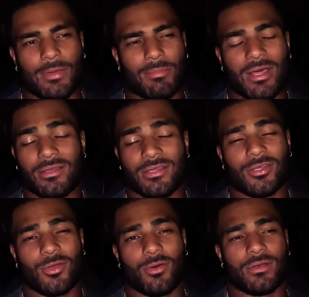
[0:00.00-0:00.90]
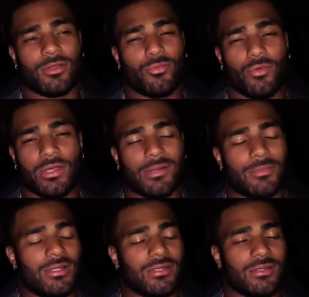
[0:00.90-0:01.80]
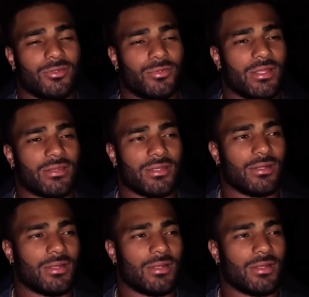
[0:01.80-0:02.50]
I'm not looking to go on no run. I'm not looking to do nothing.